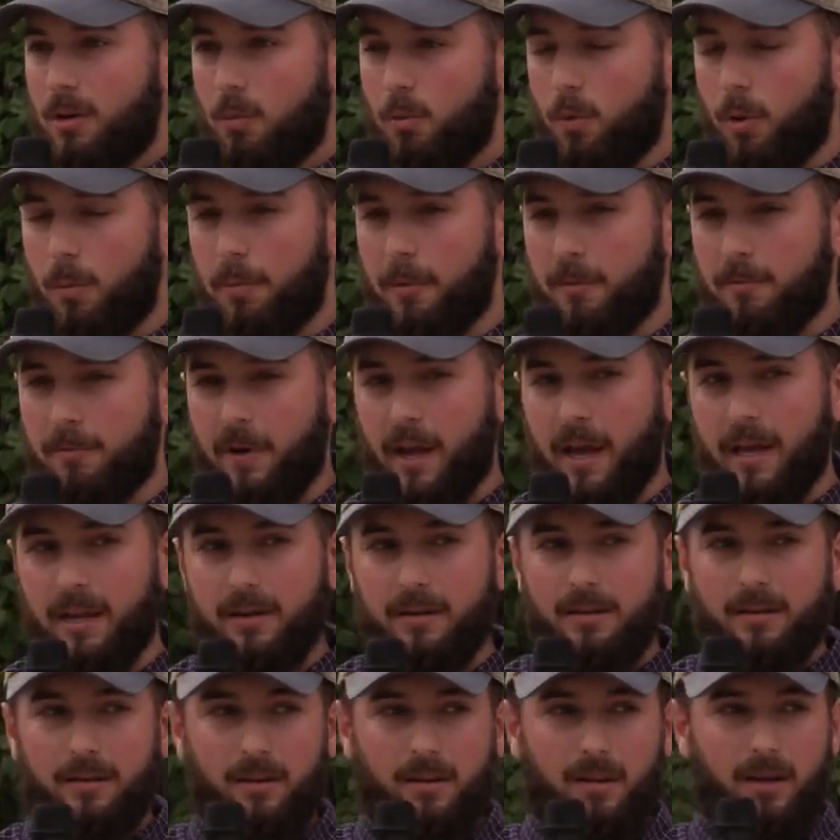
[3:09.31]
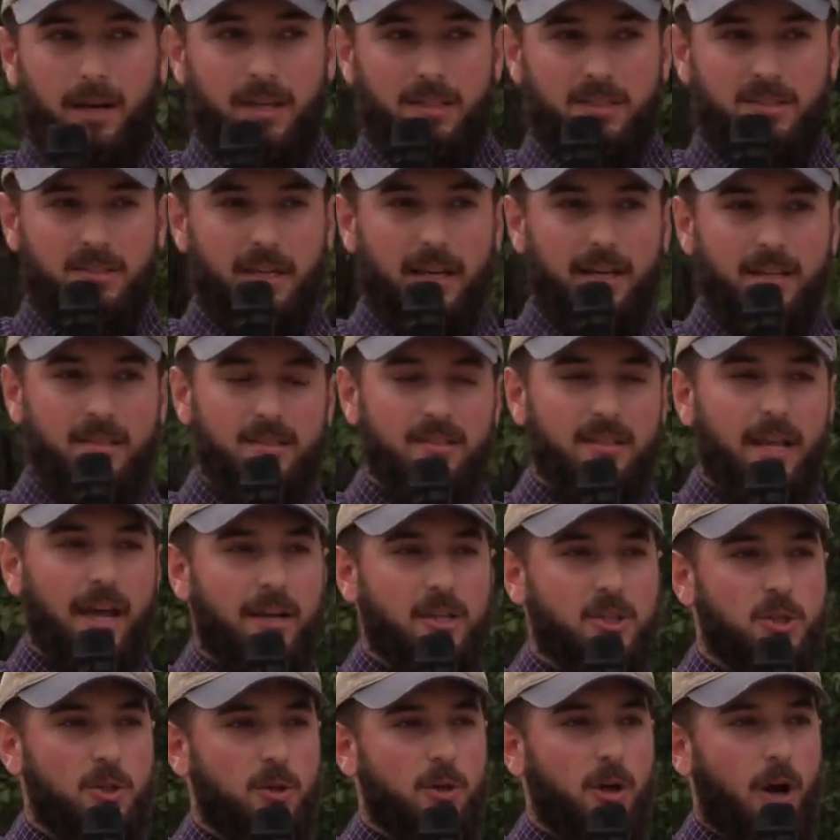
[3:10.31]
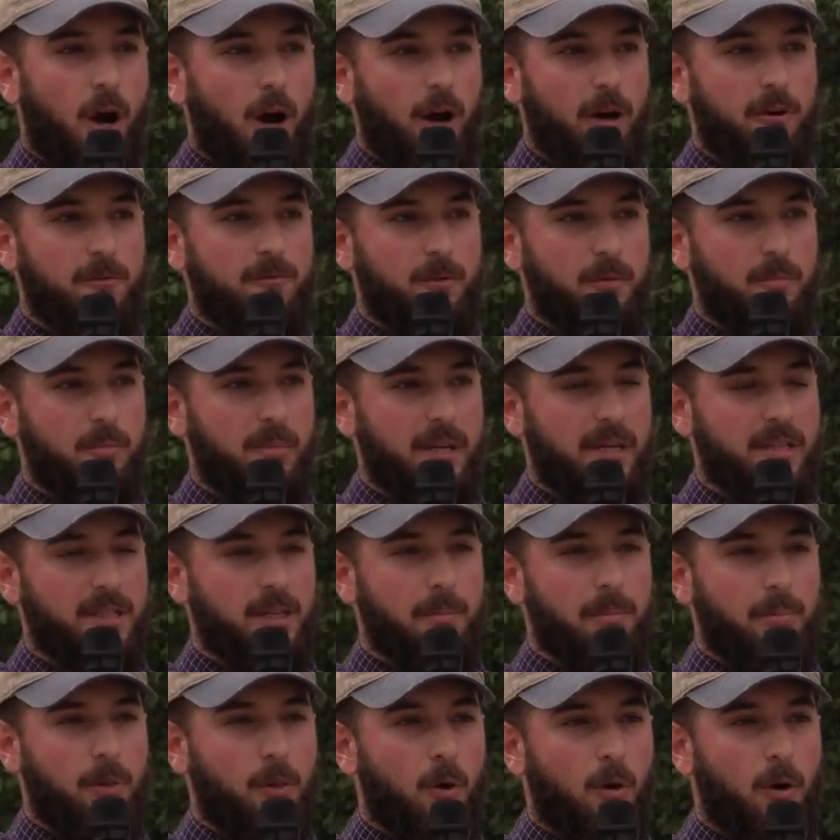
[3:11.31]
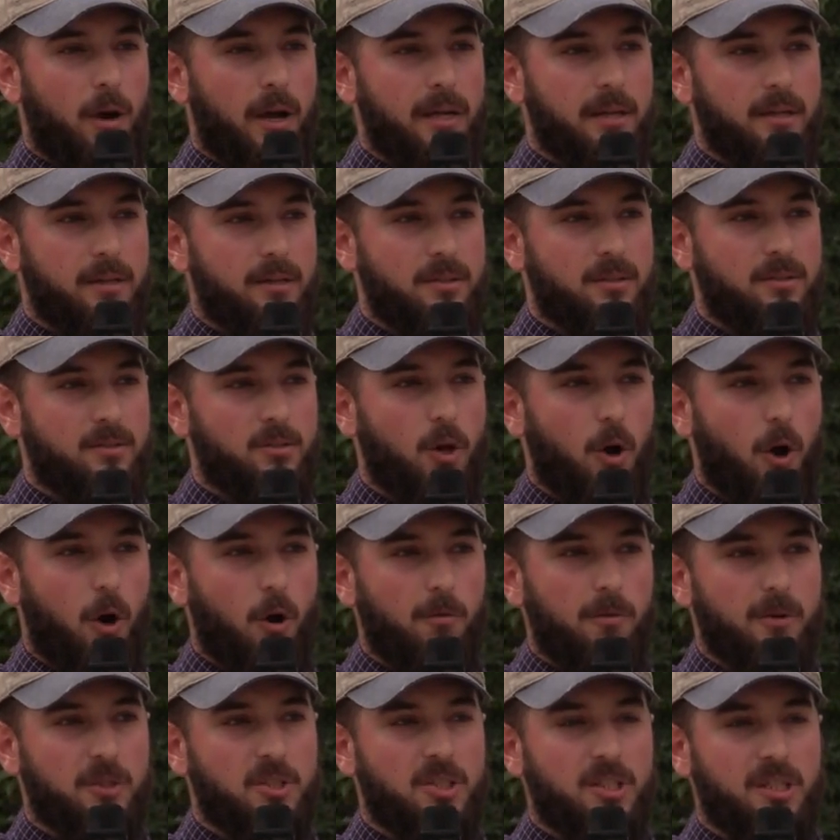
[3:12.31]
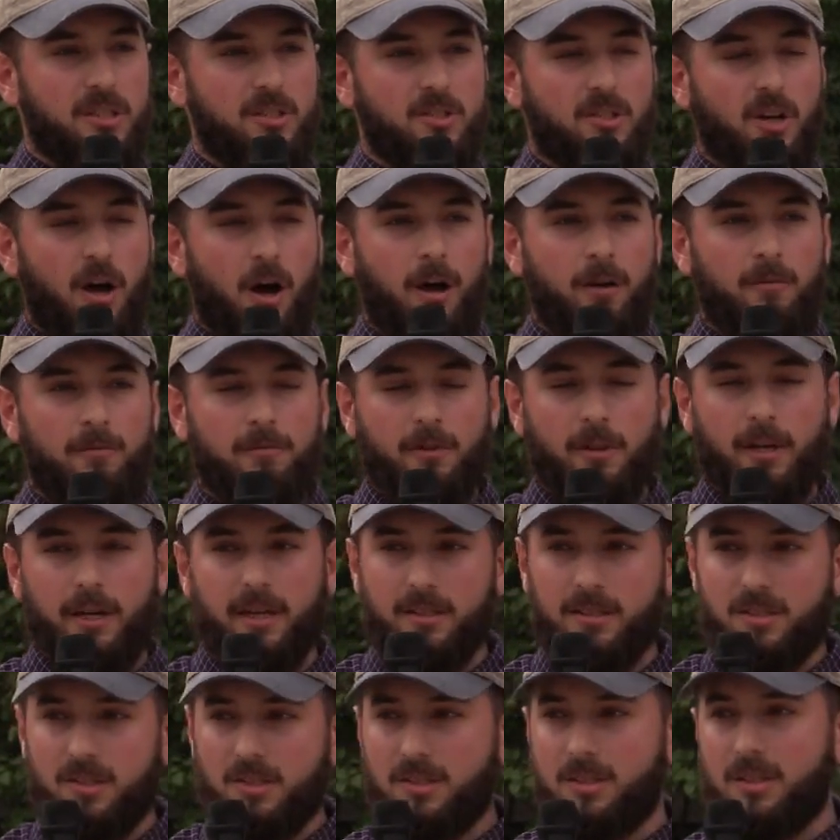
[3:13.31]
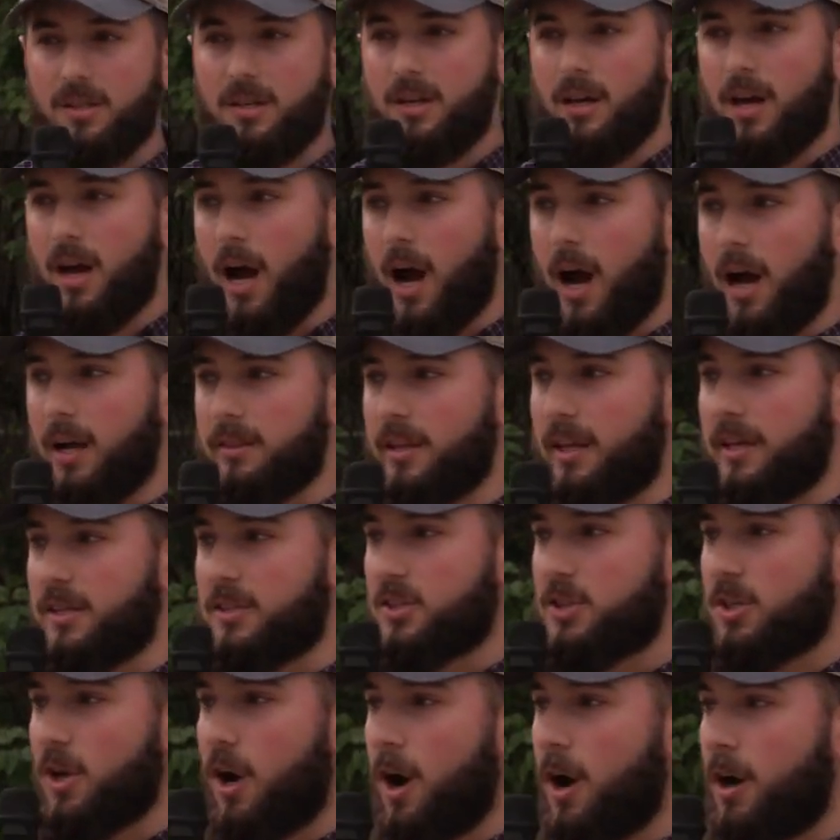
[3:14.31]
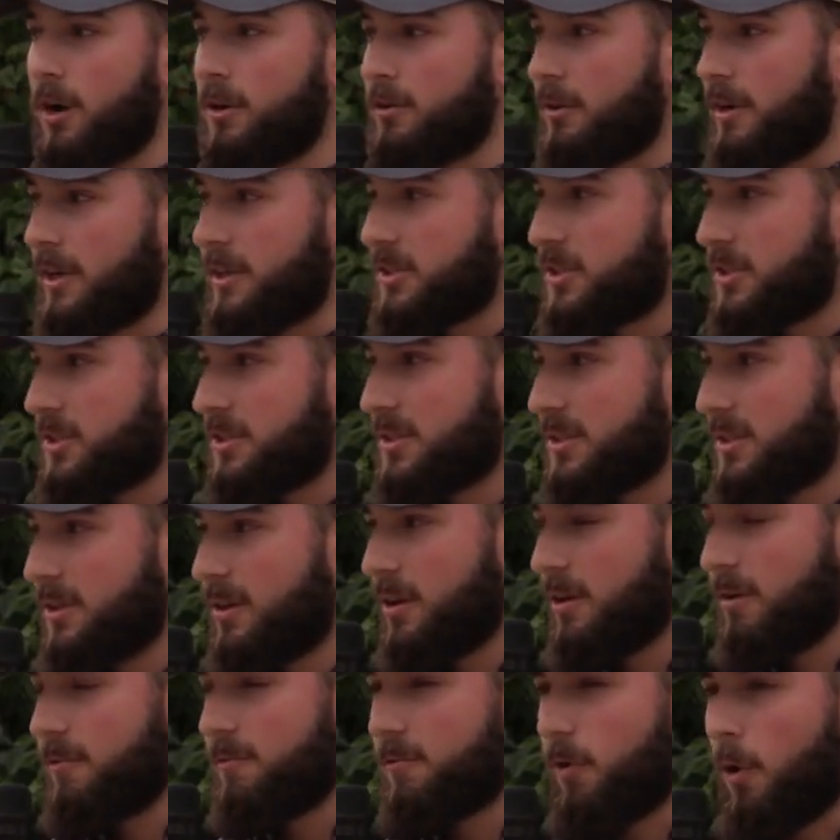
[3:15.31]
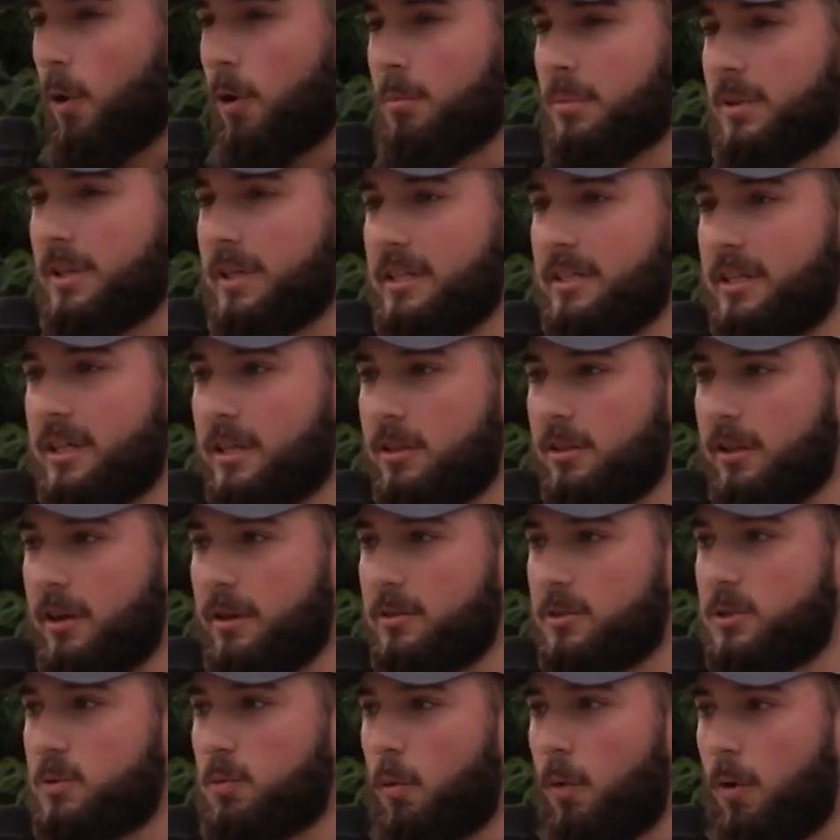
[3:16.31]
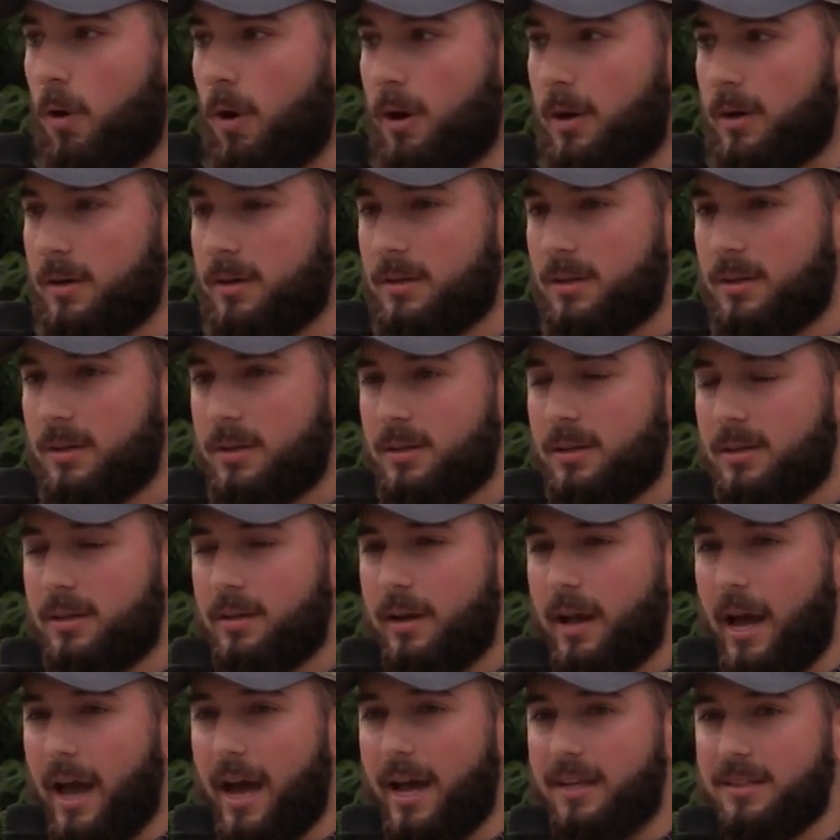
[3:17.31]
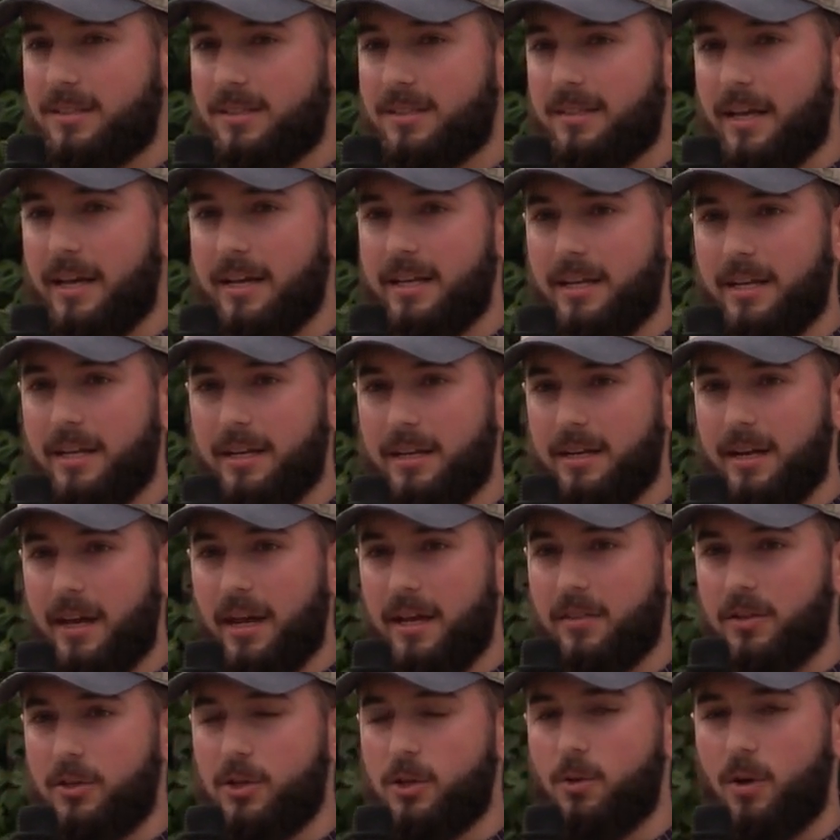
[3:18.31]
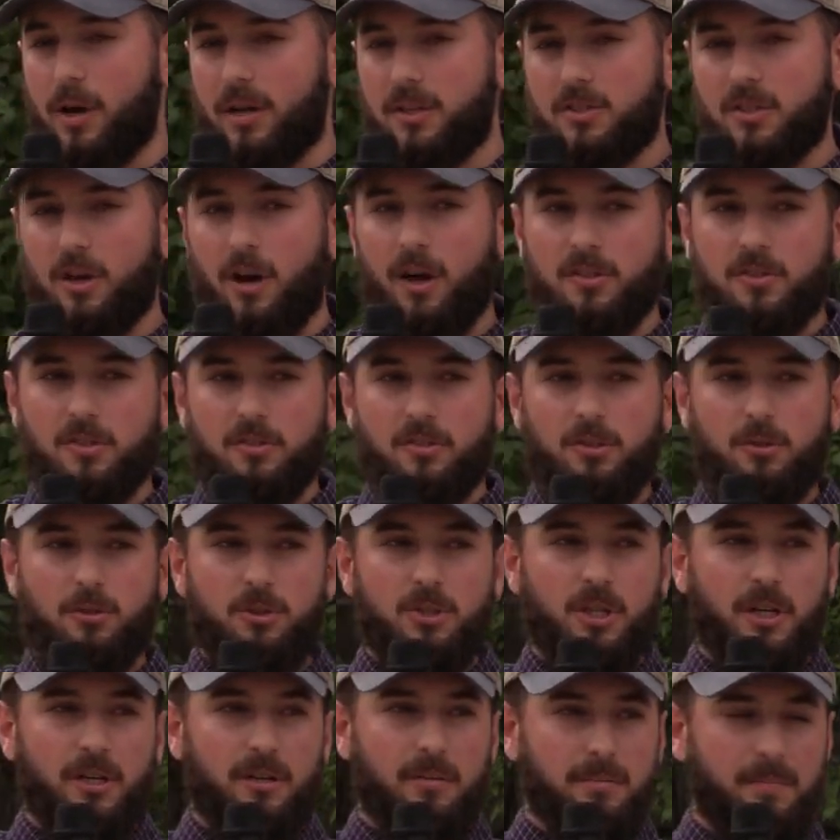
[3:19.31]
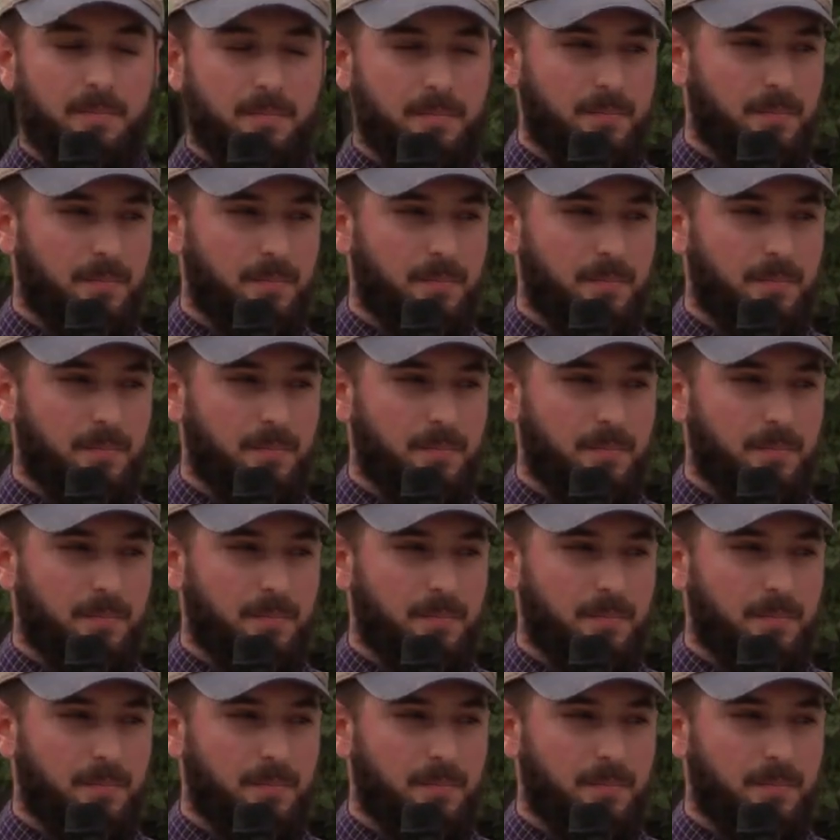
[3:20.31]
will prevent a state's National Guard from being deployed to overseas conflicts unless Congress formally declares war as stated in the U.S. Constitution.